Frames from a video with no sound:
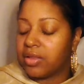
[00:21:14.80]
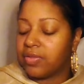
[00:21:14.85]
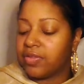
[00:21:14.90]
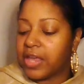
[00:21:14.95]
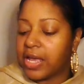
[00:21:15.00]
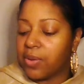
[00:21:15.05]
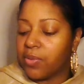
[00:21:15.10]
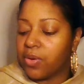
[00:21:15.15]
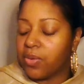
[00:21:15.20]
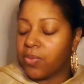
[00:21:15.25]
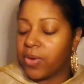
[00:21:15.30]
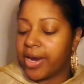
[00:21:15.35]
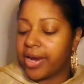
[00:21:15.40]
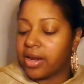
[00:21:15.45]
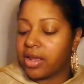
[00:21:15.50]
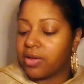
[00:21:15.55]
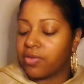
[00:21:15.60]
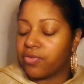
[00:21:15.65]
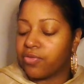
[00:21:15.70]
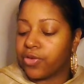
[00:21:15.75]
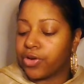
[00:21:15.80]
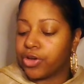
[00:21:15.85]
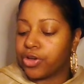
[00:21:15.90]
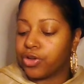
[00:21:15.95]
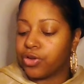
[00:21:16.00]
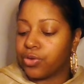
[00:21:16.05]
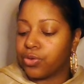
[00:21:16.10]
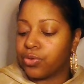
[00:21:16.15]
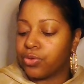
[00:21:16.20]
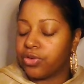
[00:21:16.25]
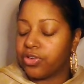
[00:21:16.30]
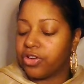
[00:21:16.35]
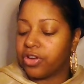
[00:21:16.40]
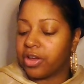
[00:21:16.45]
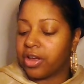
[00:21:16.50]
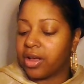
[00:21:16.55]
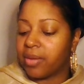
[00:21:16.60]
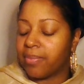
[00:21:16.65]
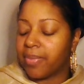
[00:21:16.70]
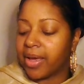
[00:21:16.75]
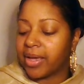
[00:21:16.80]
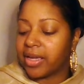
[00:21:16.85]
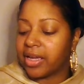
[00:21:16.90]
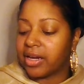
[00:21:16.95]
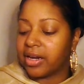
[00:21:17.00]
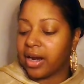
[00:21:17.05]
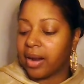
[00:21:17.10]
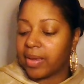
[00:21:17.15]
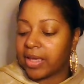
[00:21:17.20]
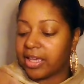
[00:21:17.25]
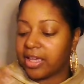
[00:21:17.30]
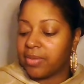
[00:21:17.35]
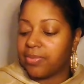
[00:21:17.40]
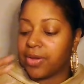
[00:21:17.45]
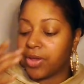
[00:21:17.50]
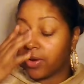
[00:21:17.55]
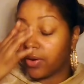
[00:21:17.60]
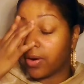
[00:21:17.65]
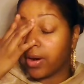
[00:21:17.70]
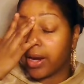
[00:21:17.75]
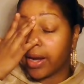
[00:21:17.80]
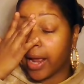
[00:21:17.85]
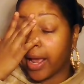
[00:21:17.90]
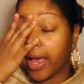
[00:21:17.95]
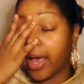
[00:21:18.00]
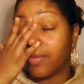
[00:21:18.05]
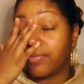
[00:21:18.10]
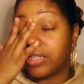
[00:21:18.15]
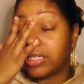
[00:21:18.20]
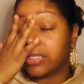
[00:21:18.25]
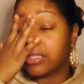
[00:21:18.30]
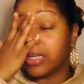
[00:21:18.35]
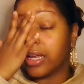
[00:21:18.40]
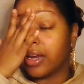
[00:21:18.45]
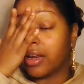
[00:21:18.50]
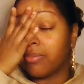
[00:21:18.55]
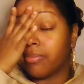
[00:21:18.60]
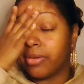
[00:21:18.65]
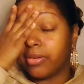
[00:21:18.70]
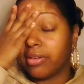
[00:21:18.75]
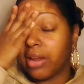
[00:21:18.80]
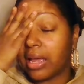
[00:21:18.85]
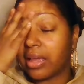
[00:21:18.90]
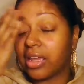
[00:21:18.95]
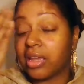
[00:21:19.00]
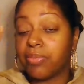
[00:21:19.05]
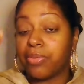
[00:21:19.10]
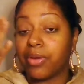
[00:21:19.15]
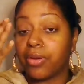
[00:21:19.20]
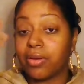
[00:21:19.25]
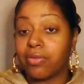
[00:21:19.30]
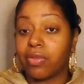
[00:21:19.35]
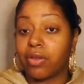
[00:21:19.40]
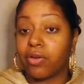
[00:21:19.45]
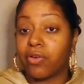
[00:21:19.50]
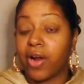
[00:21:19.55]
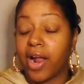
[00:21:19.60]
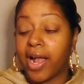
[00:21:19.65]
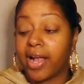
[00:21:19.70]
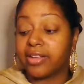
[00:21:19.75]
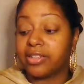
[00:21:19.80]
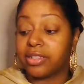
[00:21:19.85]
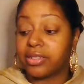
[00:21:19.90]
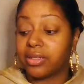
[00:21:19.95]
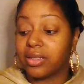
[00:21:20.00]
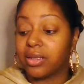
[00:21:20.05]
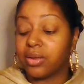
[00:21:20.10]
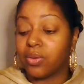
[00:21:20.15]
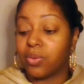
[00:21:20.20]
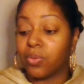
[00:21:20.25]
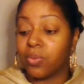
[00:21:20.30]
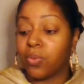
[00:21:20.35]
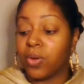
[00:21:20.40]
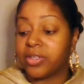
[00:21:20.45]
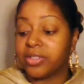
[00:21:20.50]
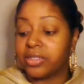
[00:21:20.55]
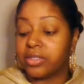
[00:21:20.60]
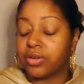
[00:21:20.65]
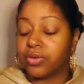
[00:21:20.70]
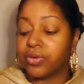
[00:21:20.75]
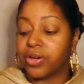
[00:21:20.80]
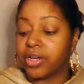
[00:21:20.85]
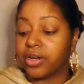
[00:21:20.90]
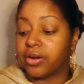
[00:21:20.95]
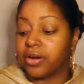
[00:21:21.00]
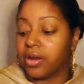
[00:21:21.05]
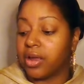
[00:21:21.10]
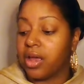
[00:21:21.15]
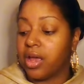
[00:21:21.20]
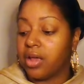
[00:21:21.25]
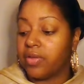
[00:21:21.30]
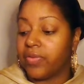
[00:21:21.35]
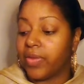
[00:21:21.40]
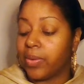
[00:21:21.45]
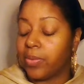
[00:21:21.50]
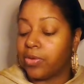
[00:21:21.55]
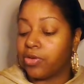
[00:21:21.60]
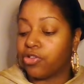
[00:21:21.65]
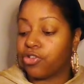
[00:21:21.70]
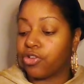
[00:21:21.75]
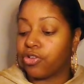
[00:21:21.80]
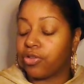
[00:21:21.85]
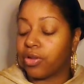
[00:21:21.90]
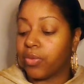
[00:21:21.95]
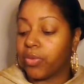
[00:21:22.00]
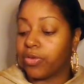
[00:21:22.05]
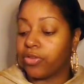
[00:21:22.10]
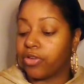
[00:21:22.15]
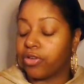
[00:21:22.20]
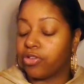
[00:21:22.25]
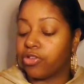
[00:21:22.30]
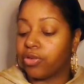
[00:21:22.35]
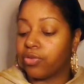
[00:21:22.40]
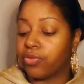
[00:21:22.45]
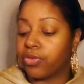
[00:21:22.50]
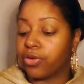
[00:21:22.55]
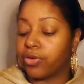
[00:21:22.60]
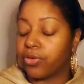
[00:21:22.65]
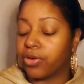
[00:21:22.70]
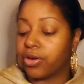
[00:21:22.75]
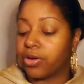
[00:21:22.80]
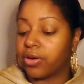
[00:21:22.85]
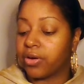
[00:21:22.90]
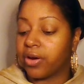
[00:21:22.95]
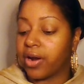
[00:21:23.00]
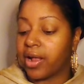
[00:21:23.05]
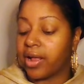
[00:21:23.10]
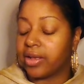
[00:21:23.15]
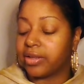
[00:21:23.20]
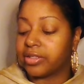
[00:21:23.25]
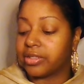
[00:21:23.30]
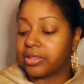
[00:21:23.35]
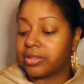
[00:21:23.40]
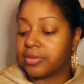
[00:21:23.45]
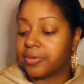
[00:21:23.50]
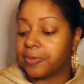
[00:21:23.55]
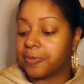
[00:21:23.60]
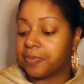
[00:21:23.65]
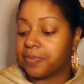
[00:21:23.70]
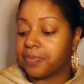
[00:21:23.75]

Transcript: They were waiting for you to come back in. And I keep hearing, and I haven't said it, but I keep hearing the grass wasn't greener. They were they were searching for greener grass.